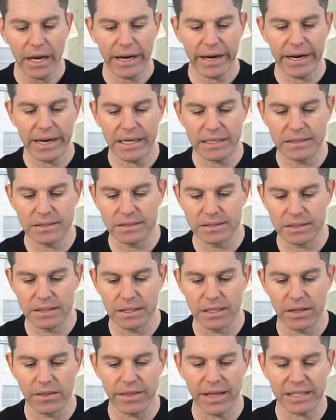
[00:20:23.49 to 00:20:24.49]
And
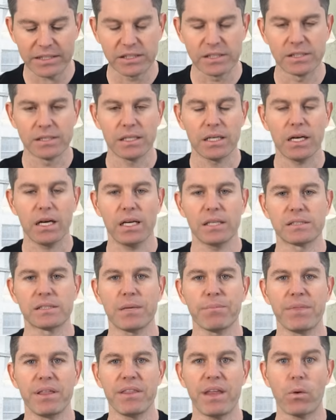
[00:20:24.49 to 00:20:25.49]
that's uh,
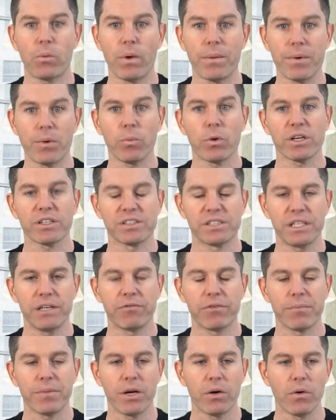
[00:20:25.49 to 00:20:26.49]
something that women want to see
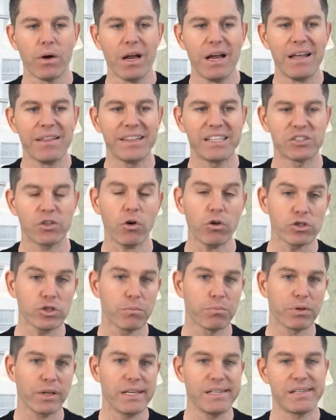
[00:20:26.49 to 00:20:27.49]
from you. This
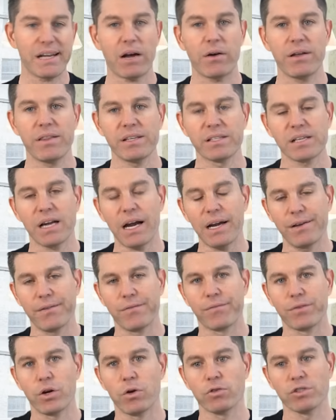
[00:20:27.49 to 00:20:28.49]
also plays out, and this kind
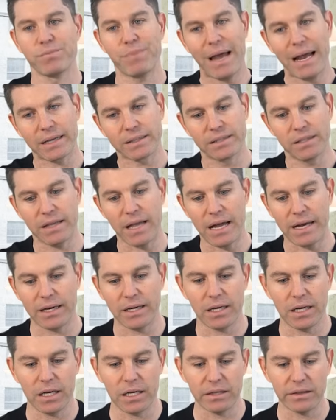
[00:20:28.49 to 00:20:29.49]
of goes back to
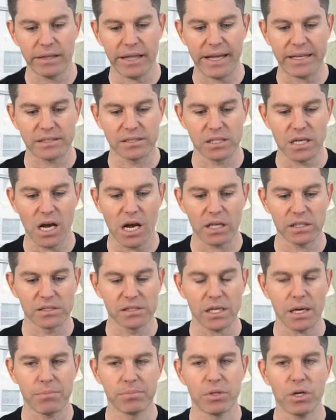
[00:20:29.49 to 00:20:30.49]
that uh, last
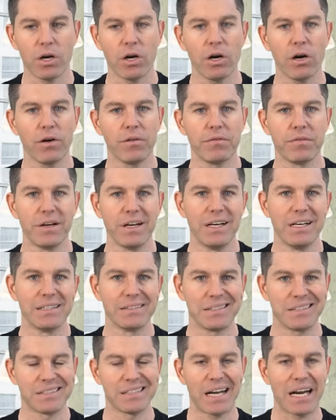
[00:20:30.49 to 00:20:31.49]
concept of
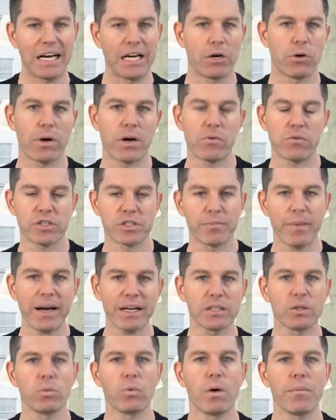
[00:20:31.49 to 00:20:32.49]
desire and
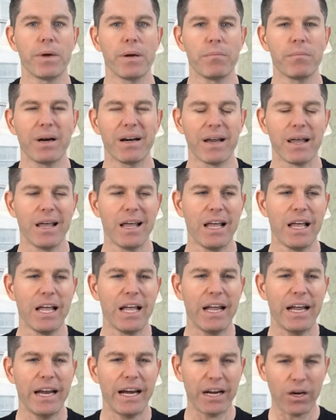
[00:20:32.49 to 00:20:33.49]
respect a woman, but
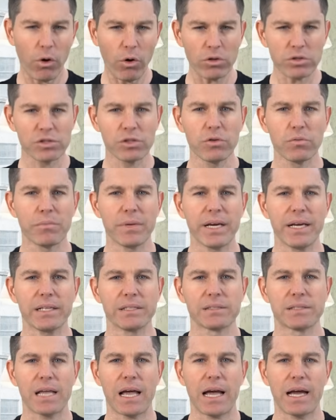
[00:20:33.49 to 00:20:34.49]
it also
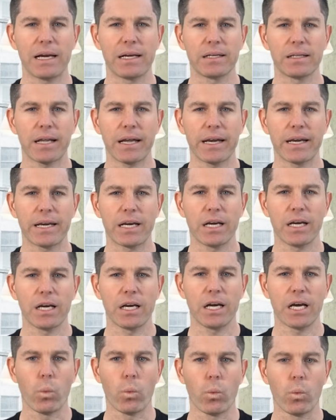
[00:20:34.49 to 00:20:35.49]
means that like
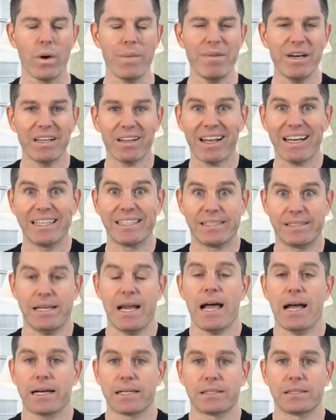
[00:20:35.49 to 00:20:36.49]
women like
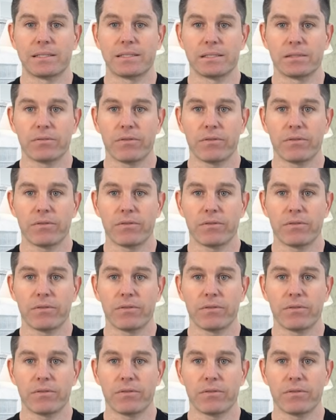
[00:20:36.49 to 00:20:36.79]
sex,